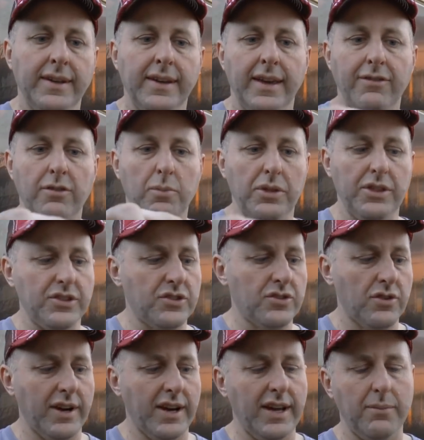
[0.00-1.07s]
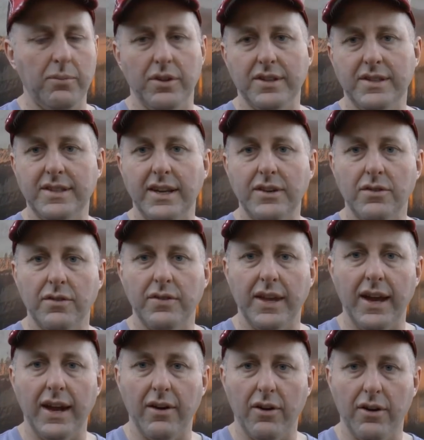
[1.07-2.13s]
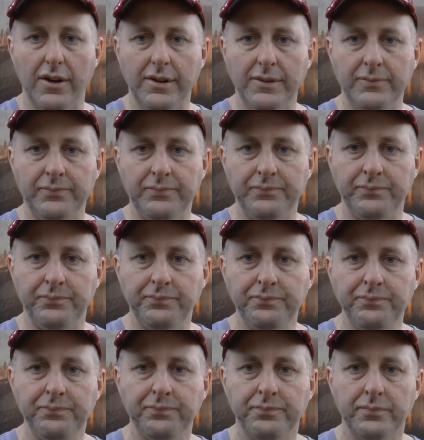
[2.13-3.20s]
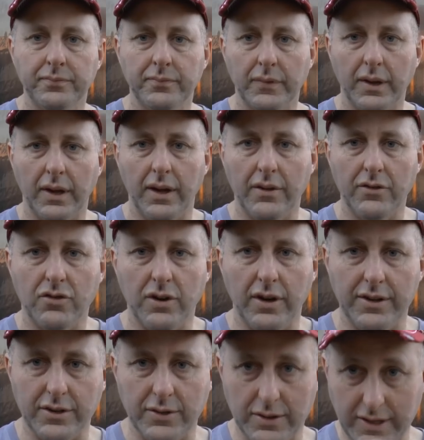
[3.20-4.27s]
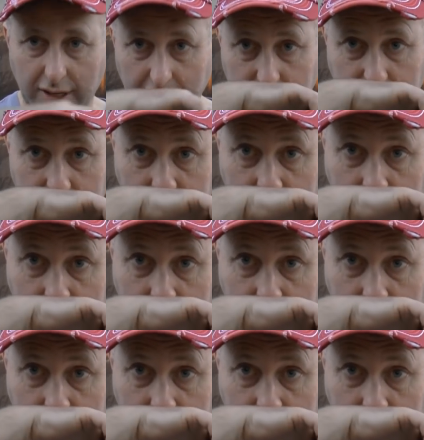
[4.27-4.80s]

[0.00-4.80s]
if you put the string up with the center of the arrow, and try and do it so you can see on the